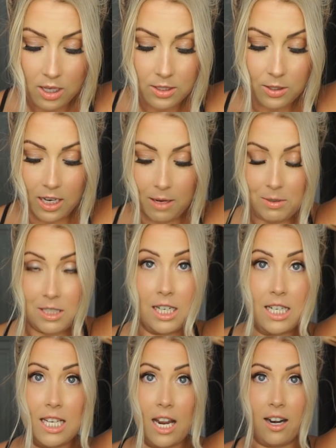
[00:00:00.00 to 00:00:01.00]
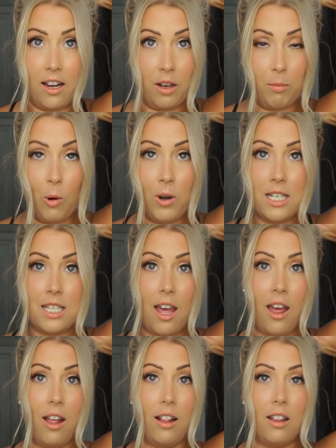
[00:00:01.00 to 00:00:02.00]
So then I'm just going to take another
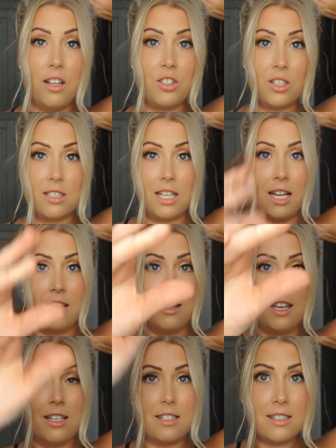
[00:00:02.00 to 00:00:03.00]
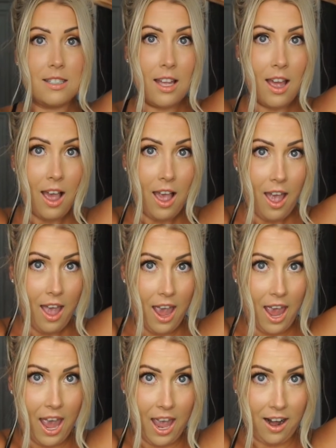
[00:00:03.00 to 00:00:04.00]
ponytail just like this,
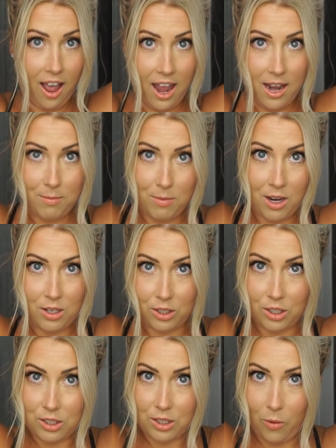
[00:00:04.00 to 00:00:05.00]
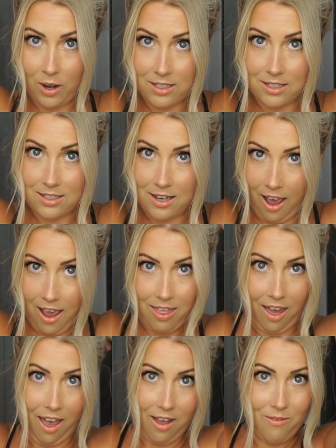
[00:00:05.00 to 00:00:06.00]
and I'm just going to tie
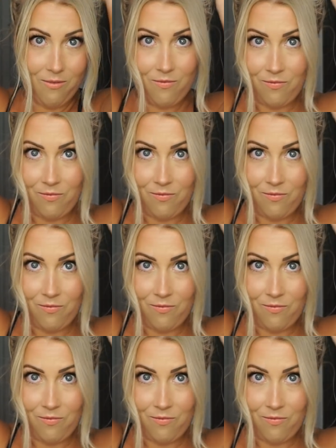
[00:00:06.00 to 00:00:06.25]
that.